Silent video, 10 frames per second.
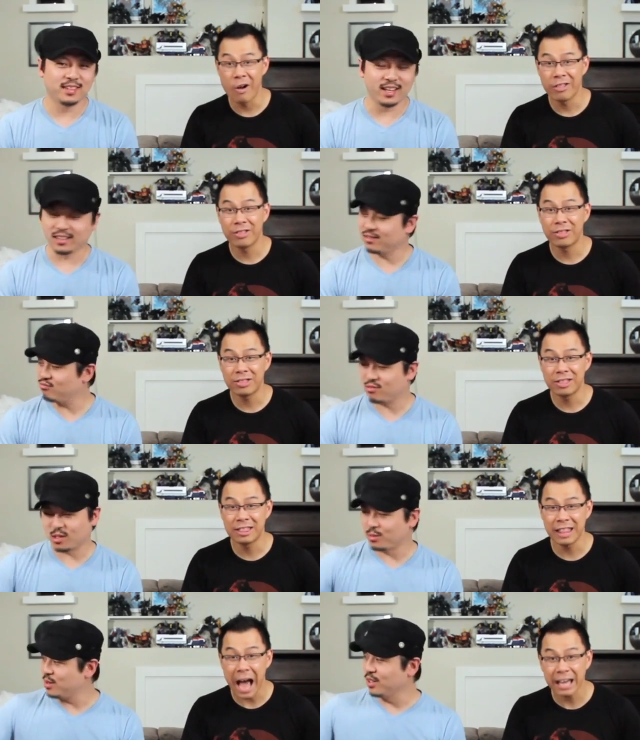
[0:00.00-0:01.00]
Speaker 1: Like,
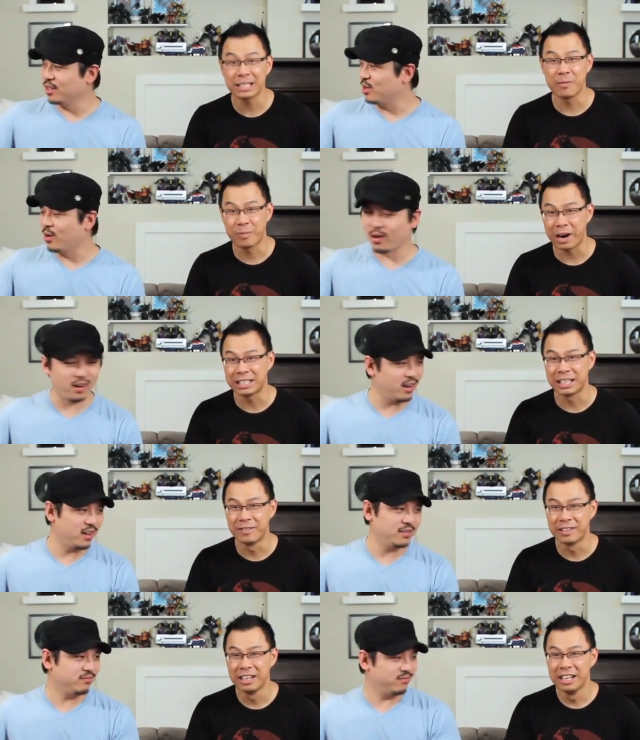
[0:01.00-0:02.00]
that is door,
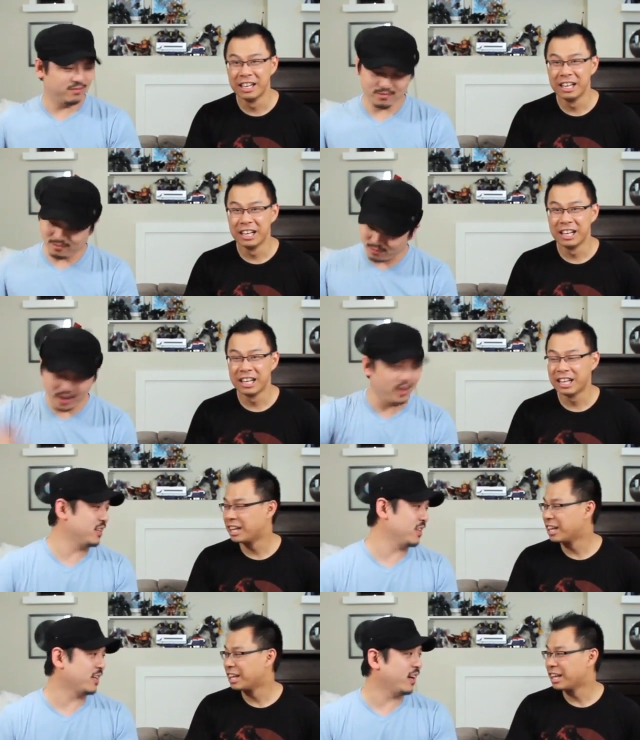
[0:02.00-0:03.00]
impressive. Right
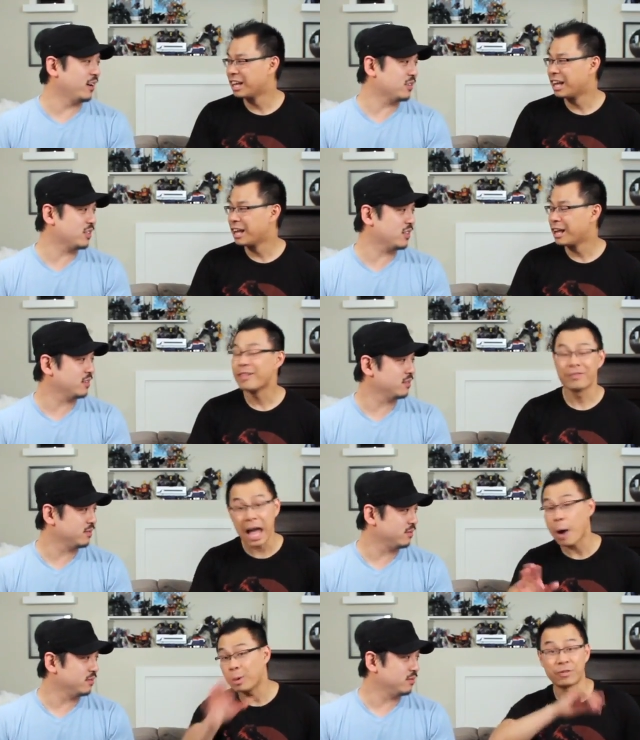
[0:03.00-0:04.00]
onto the couch.
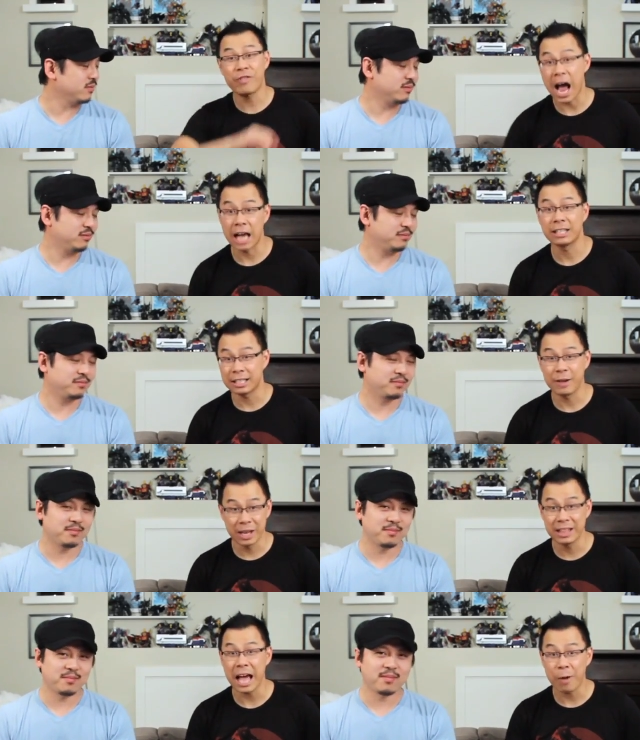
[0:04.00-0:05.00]
That was fast. I
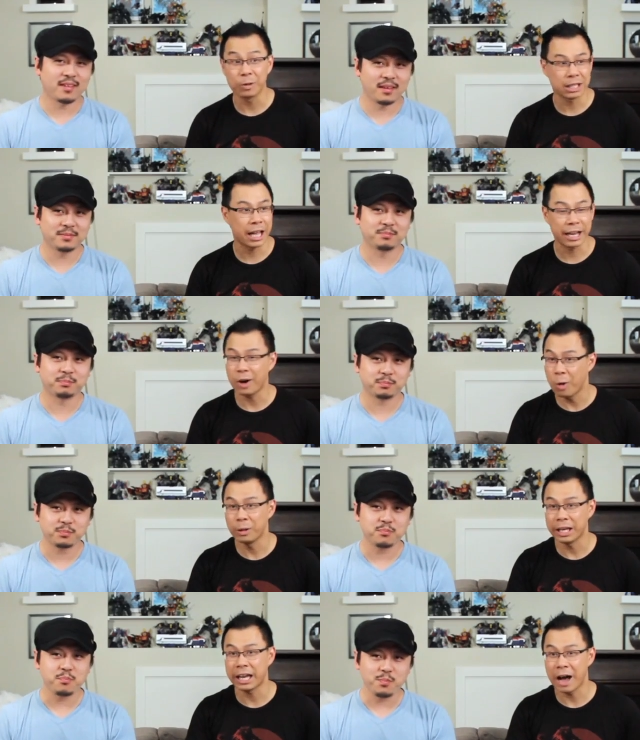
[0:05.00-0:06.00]
mean, that was like,
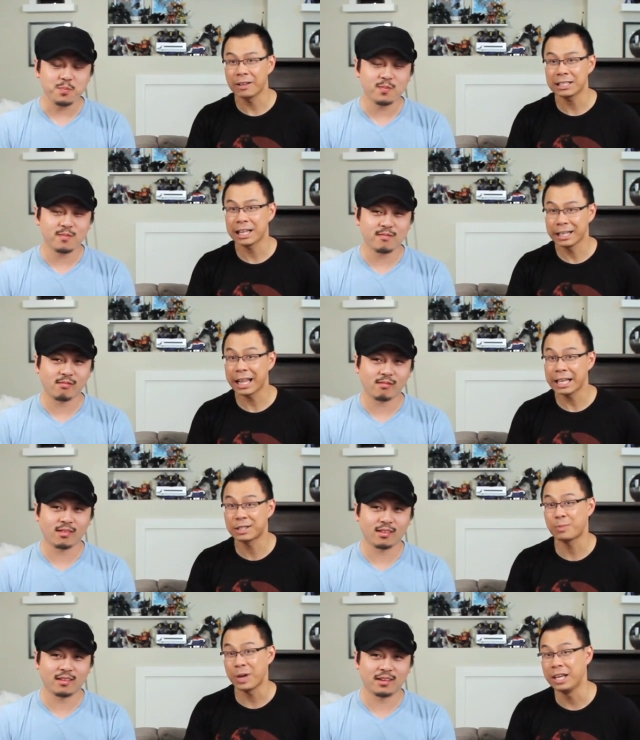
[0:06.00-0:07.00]
holy cow, that's like
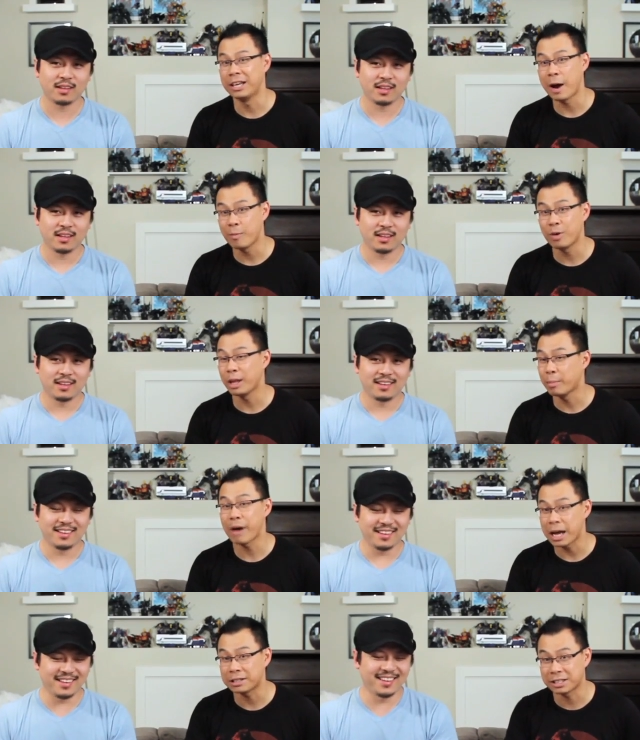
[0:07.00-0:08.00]
light speed. I'm really
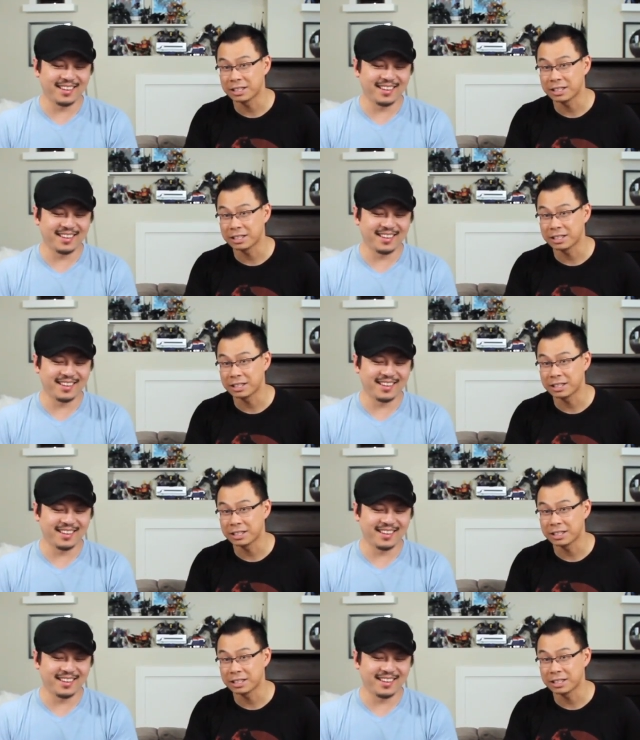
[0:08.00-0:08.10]
impressed.